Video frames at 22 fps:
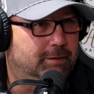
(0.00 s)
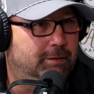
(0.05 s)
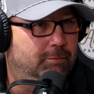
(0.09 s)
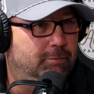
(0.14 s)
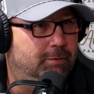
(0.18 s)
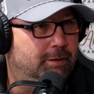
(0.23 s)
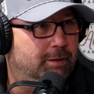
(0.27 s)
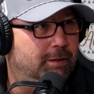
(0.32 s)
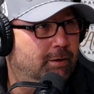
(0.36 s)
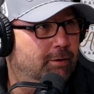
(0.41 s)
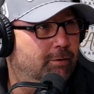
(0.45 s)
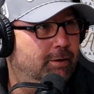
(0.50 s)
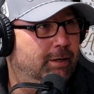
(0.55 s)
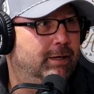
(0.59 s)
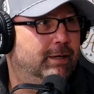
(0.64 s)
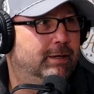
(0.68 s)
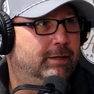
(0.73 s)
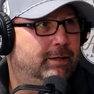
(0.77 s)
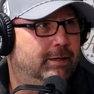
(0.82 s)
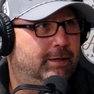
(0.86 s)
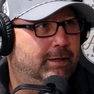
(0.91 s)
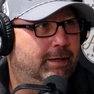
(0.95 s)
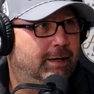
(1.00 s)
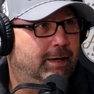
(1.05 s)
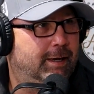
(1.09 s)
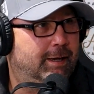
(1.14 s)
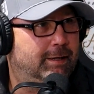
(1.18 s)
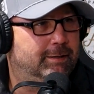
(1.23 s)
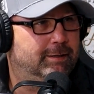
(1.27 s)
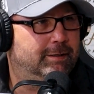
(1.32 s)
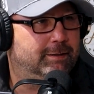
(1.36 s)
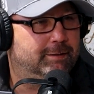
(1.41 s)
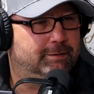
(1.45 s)
You would go in and they
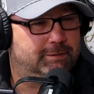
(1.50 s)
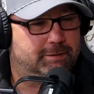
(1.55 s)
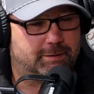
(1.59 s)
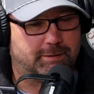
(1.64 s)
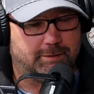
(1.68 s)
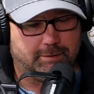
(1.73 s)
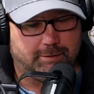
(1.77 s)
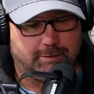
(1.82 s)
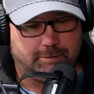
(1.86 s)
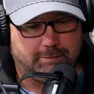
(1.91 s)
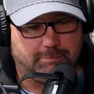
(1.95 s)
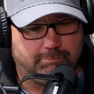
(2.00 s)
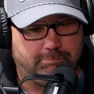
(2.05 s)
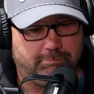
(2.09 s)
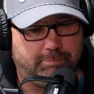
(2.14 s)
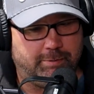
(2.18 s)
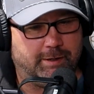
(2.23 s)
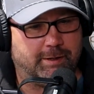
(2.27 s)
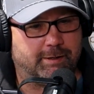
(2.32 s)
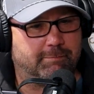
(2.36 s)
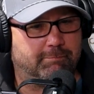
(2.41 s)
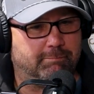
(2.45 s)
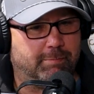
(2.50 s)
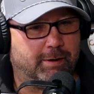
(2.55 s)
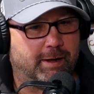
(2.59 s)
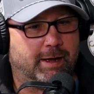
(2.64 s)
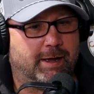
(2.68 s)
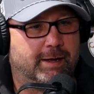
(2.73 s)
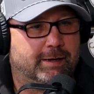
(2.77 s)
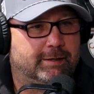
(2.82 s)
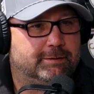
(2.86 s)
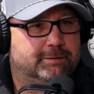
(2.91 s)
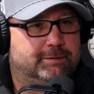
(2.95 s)
had these big
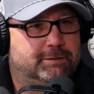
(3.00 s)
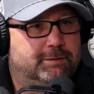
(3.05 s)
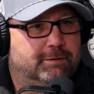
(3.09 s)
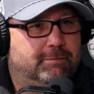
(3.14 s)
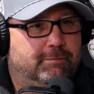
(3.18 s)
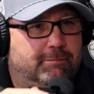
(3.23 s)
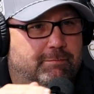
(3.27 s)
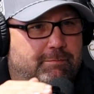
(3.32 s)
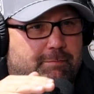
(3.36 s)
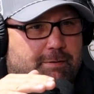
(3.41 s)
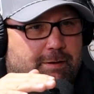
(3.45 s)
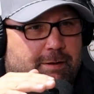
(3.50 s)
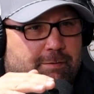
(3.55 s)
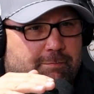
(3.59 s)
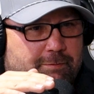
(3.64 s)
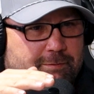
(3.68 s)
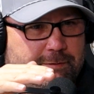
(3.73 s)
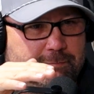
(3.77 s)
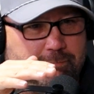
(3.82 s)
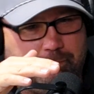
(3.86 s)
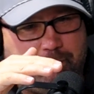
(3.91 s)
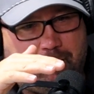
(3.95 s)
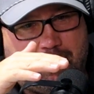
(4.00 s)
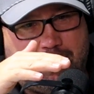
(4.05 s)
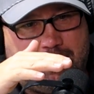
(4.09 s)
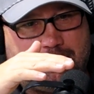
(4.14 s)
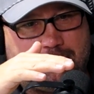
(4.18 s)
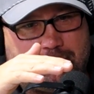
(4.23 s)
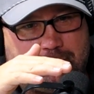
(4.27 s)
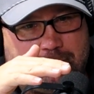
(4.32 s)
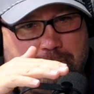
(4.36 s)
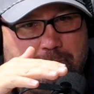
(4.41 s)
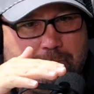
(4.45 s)
bags it was
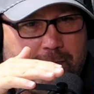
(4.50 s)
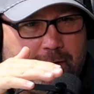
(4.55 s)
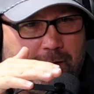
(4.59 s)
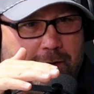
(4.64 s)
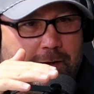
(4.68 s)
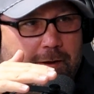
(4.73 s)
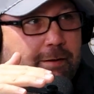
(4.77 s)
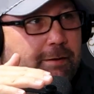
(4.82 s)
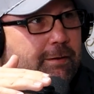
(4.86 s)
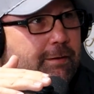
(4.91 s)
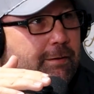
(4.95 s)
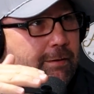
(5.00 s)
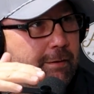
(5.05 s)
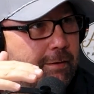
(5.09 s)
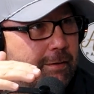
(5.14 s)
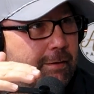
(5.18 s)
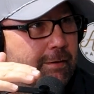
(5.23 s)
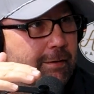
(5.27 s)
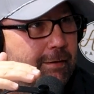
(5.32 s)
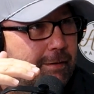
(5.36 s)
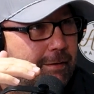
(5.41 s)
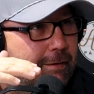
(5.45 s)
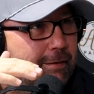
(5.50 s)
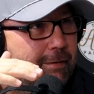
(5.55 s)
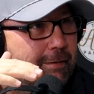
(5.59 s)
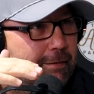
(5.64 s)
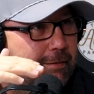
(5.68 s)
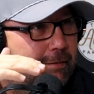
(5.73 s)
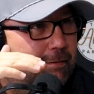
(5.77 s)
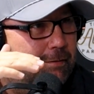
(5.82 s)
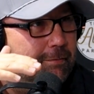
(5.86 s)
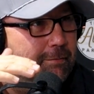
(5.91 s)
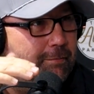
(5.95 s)
bagged meat,
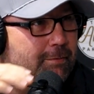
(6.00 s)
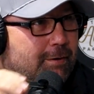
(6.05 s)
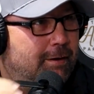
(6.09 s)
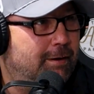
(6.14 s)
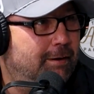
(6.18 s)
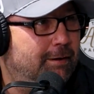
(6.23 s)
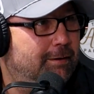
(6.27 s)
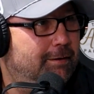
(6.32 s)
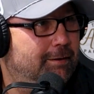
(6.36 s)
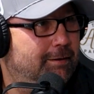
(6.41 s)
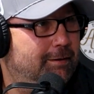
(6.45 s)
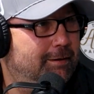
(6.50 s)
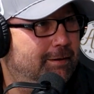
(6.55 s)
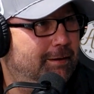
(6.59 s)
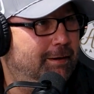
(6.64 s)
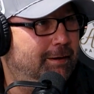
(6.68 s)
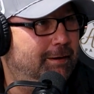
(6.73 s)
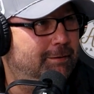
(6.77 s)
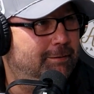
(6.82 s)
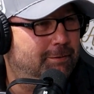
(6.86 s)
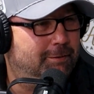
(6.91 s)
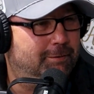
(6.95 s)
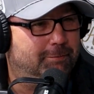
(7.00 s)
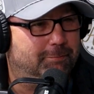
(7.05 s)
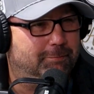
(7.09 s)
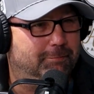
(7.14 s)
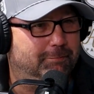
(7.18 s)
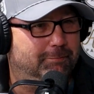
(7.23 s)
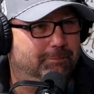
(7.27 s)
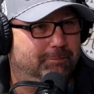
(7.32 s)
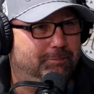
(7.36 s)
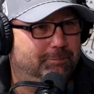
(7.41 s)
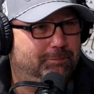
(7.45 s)
right? And
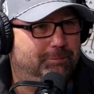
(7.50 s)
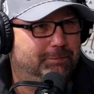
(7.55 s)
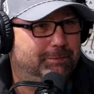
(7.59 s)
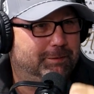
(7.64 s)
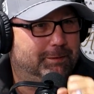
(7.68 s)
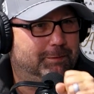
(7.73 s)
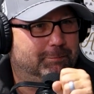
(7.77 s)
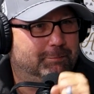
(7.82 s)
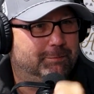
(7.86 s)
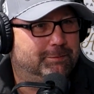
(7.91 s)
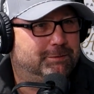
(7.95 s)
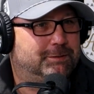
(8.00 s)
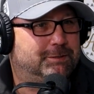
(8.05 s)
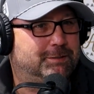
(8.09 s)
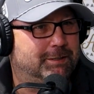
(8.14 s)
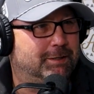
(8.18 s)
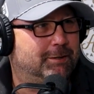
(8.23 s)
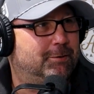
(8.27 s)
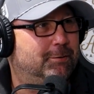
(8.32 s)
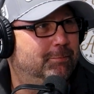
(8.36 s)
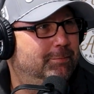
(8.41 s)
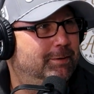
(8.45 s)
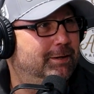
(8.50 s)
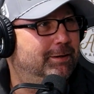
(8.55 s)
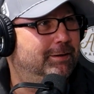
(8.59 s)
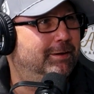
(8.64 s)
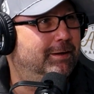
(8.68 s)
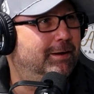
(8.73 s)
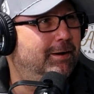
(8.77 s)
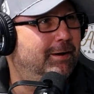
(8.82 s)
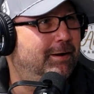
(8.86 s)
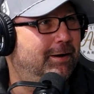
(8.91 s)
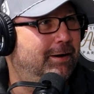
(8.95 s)
you would stick them in
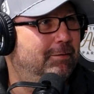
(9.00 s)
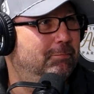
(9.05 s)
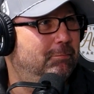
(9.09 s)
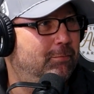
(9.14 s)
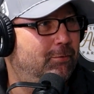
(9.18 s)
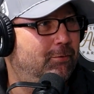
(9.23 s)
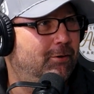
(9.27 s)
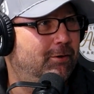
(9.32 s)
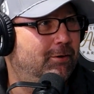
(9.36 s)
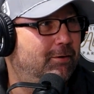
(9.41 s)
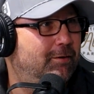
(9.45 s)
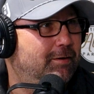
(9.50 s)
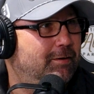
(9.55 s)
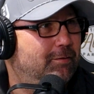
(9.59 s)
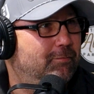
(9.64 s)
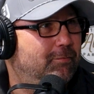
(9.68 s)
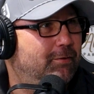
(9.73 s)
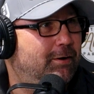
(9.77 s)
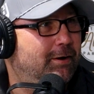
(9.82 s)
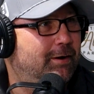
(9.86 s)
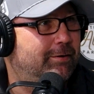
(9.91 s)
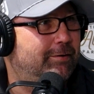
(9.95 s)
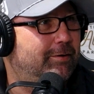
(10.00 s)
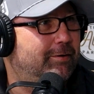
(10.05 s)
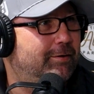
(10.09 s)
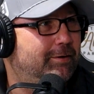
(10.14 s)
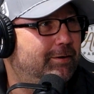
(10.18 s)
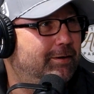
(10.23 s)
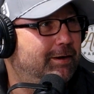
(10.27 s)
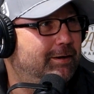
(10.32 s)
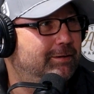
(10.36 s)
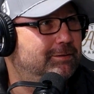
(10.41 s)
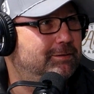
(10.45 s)
the hot boiling water
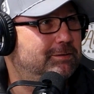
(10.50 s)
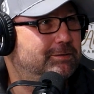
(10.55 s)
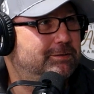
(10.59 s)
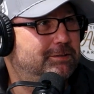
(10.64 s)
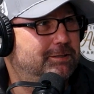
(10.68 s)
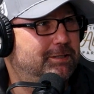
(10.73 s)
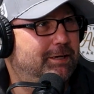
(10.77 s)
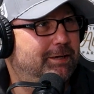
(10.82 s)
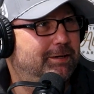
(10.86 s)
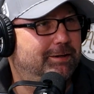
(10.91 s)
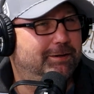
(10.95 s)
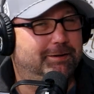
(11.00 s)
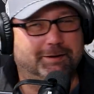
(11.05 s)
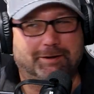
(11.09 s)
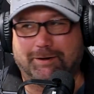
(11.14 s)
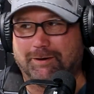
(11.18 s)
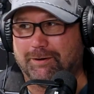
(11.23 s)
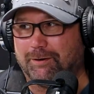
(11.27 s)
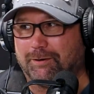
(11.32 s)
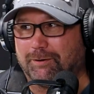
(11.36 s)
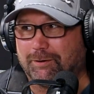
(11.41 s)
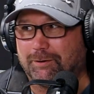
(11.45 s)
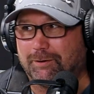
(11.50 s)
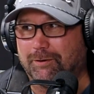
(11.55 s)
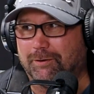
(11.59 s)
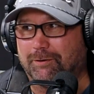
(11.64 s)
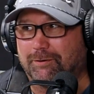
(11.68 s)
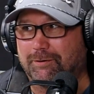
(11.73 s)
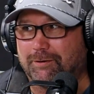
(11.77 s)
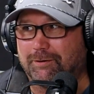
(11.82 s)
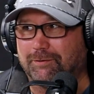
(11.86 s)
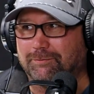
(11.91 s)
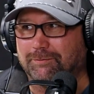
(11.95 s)
and they just sat in there and
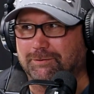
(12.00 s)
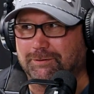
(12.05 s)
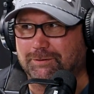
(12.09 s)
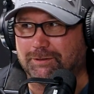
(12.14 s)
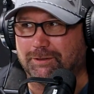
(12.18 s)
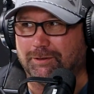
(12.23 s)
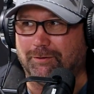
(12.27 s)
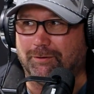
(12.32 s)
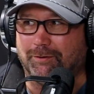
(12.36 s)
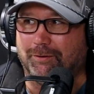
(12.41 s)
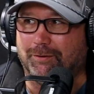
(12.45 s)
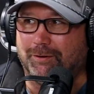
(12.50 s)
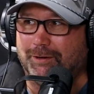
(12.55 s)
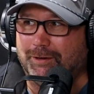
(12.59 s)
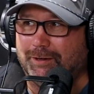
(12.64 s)
cook. And so.